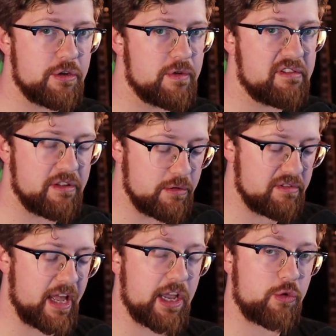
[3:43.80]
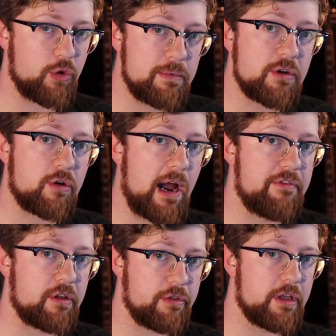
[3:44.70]
to do is use a
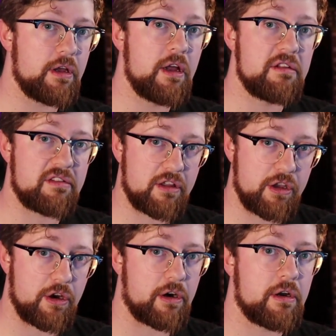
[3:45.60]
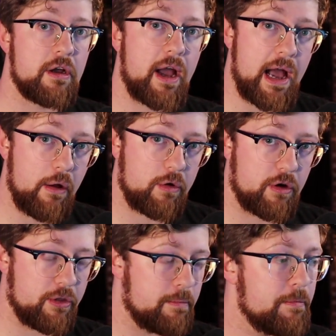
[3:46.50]
cryptographically secure
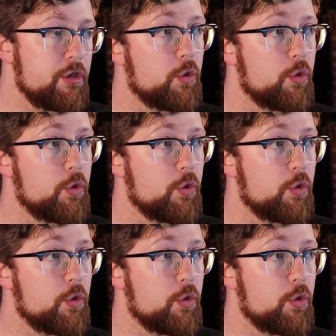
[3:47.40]
algorithm.